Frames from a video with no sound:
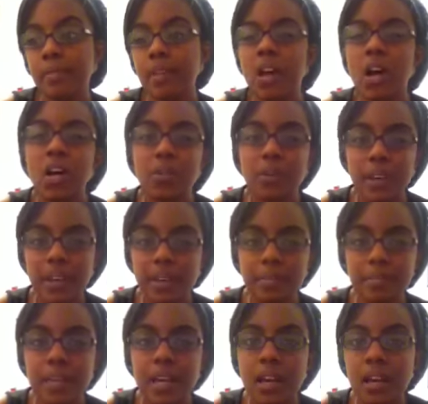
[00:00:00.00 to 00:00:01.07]
Conrad,
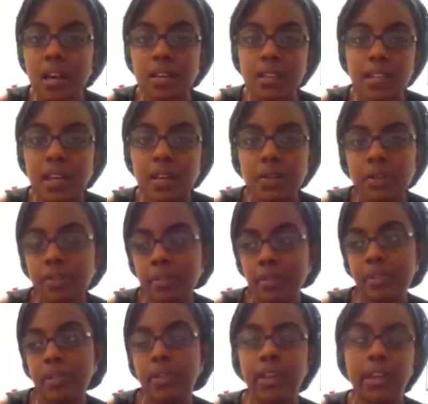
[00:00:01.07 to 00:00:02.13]
see I don't
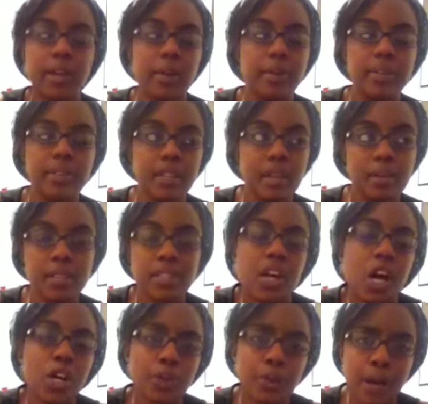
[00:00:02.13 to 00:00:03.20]
even really care what his name is,
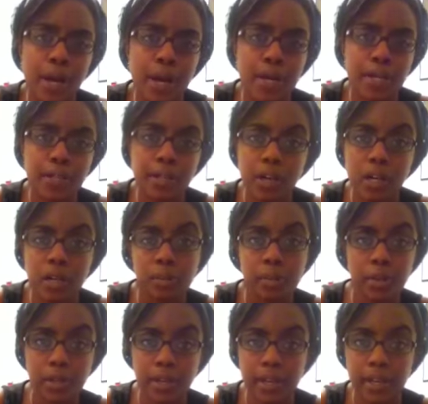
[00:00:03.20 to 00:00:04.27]
Conrad, Con
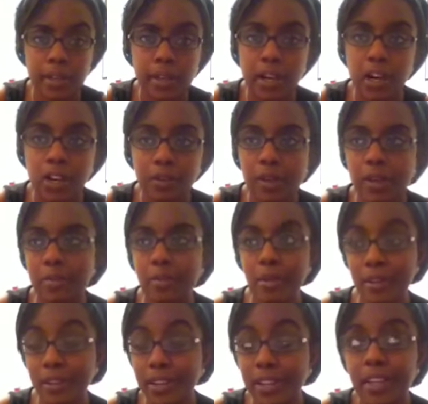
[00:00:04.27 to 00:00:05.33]
Murray, Conrad
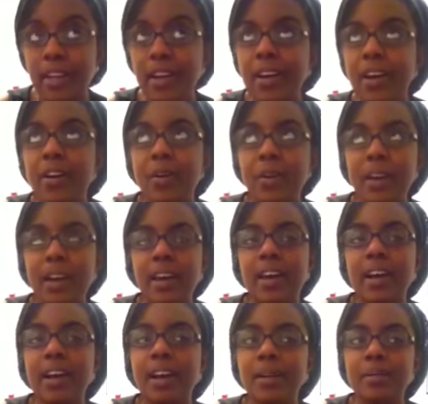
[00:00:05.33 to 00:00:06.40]
Murray, okay,
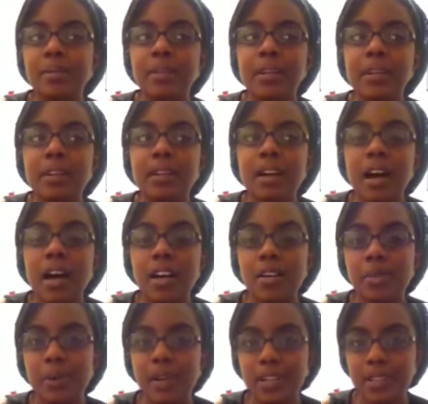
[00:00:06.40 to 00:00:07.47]
um, I
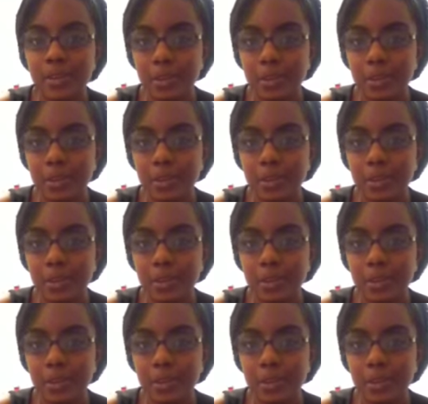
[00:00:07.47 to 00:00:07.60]
read a